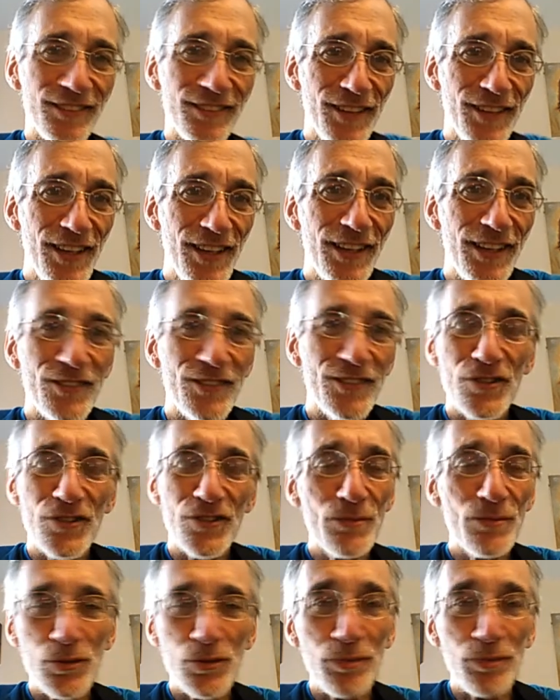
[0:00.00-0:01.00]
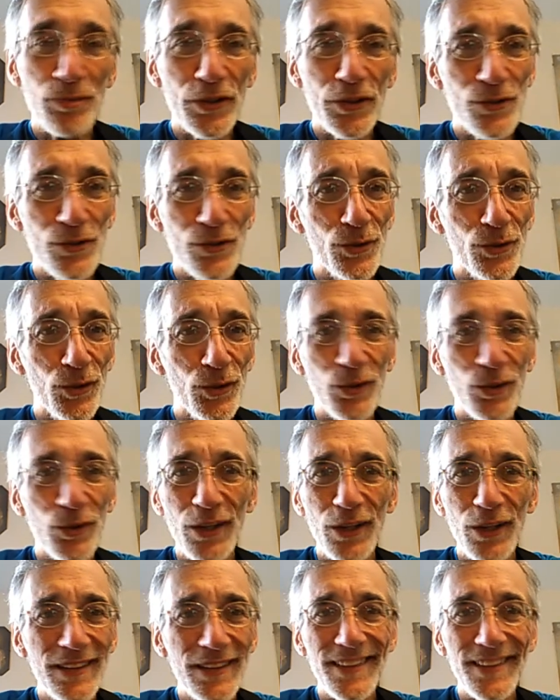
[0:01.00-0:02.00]
in some
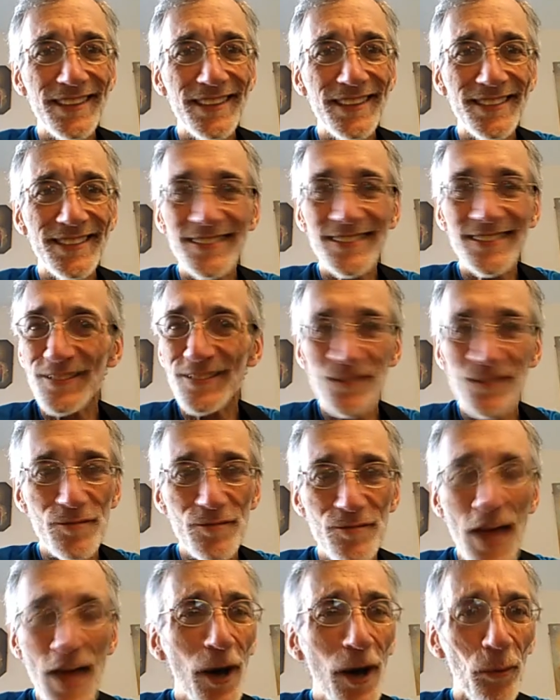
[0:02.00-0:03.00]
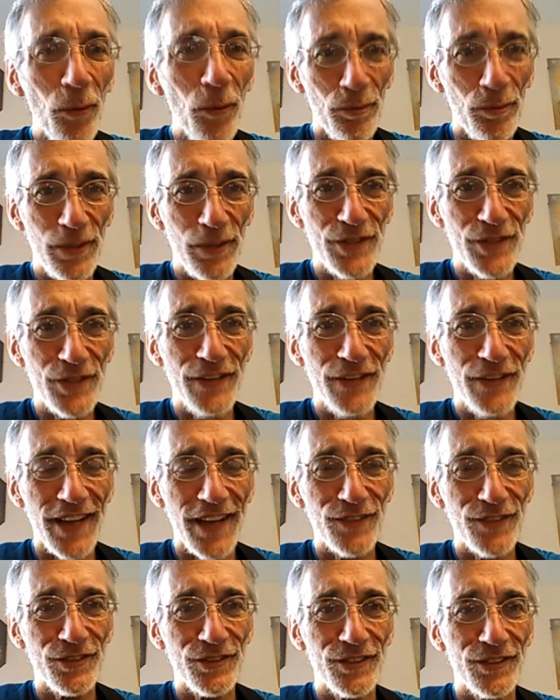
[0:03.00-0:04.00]
spiritual uh, help these
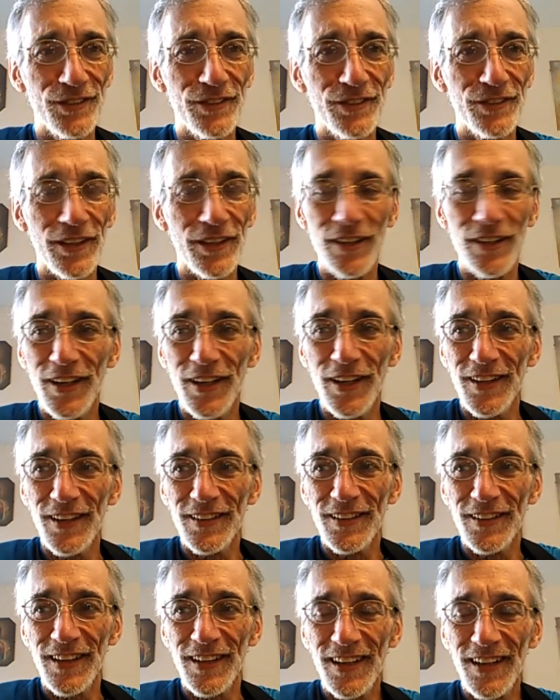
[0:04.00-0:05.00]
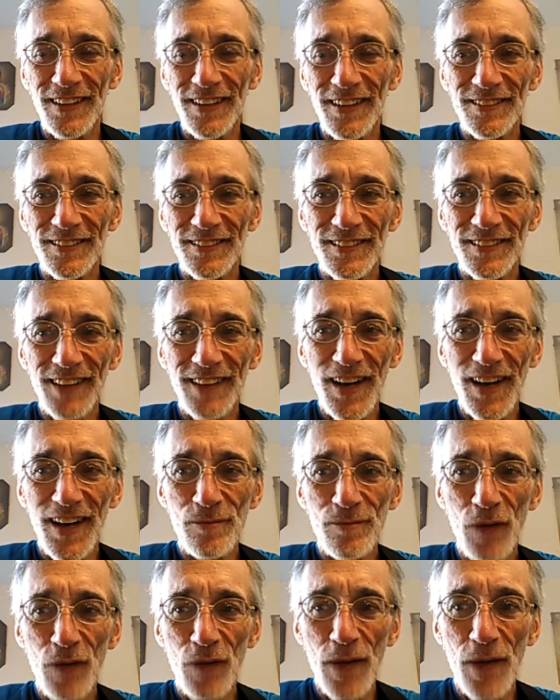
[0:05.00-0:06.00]
days, and uh, uh,
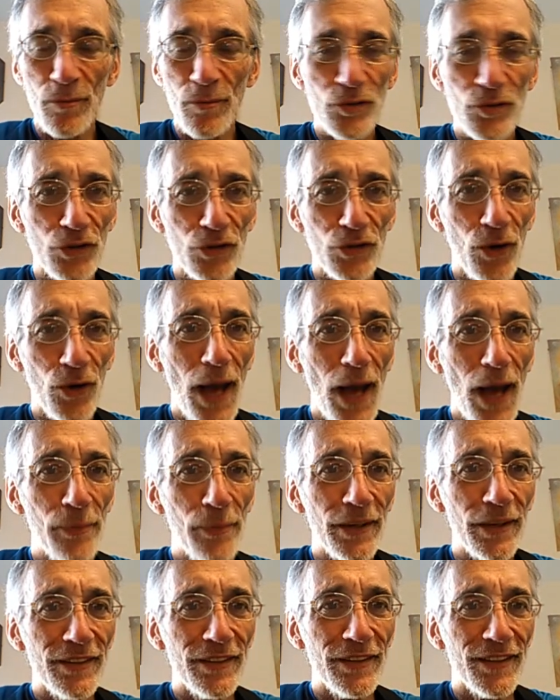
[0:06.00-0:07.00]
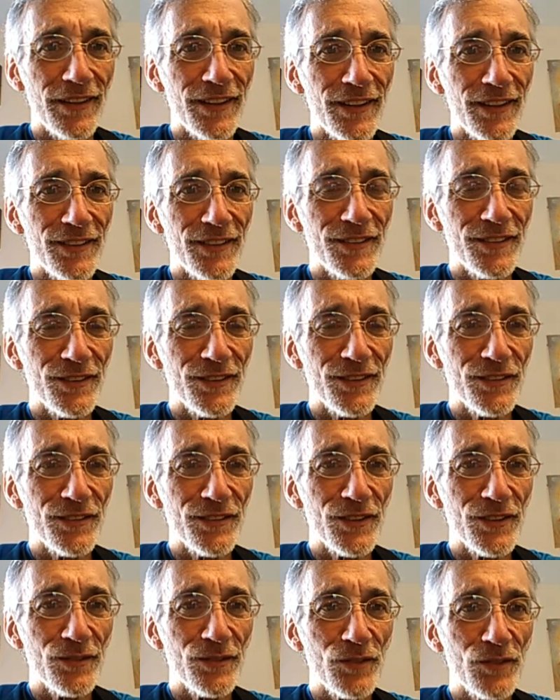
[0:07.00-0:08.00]
I'm I'm so happy to
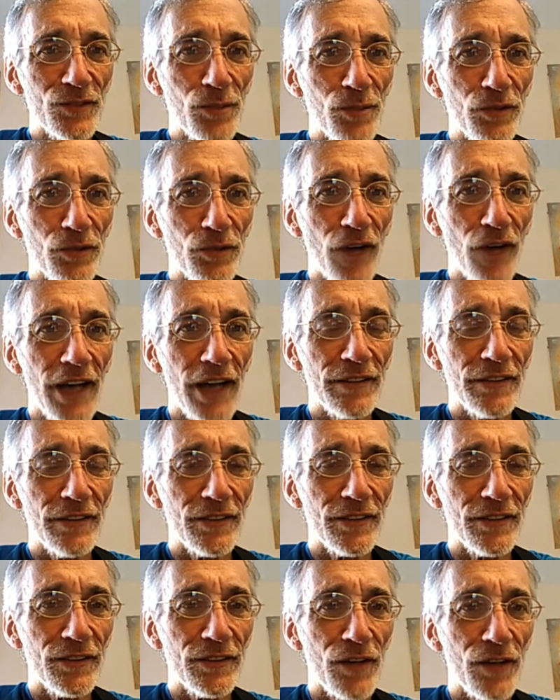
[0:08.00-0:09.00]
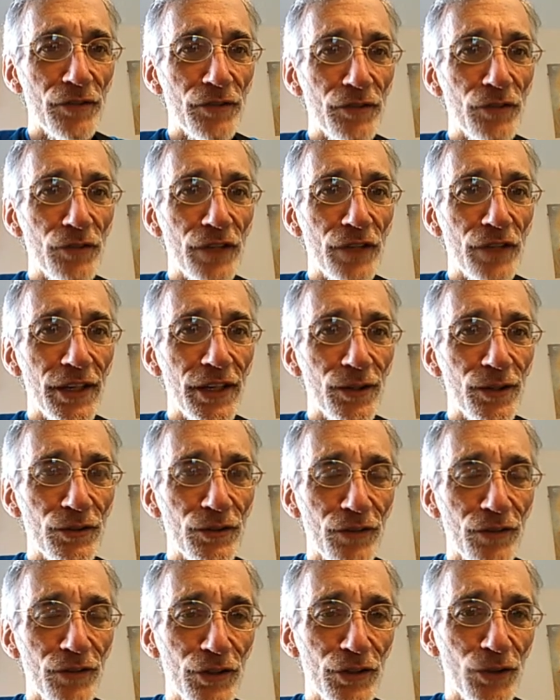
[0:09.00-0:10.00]
to to provide a, a, few
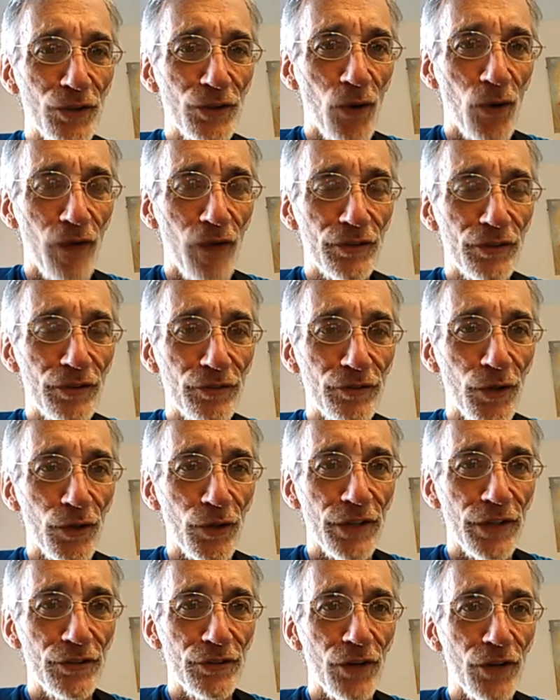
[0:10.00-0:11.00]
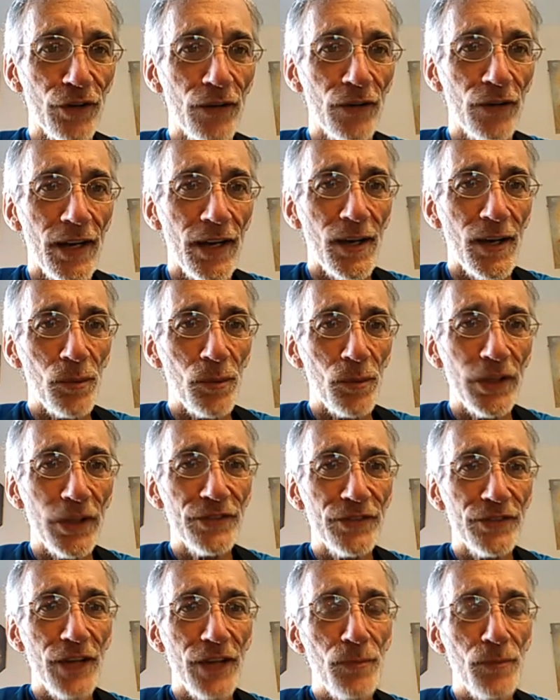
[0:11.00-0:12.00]
videos every so often for you. So
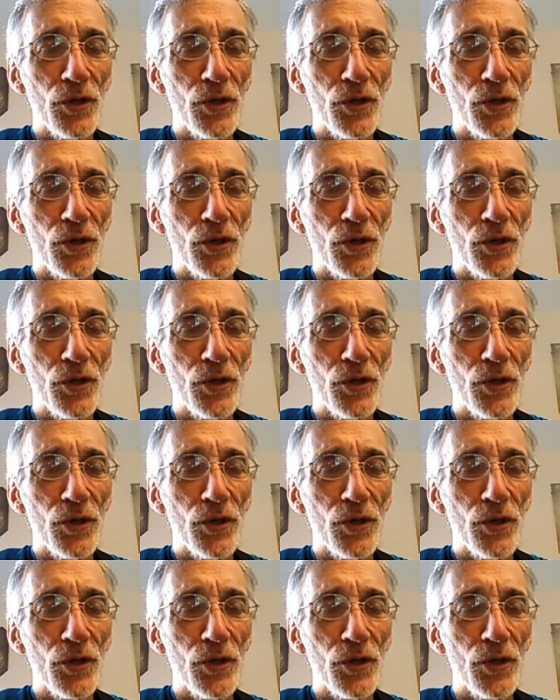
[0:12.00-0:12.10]
please keep